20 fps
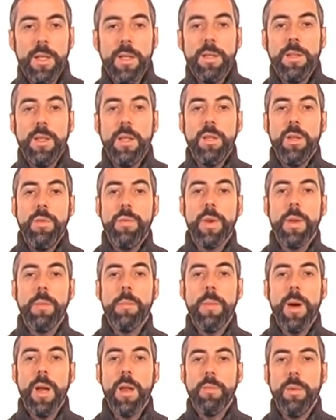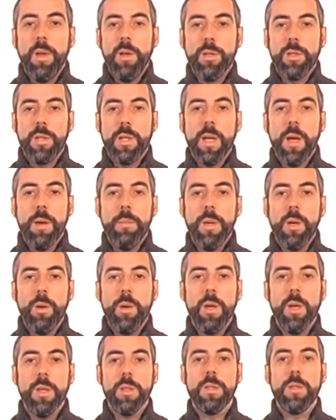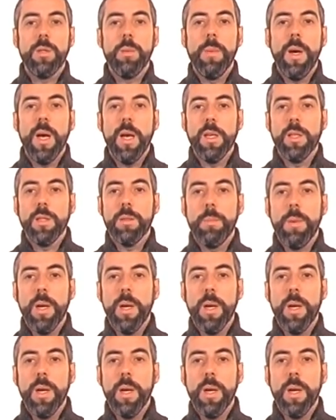the different variables can be customized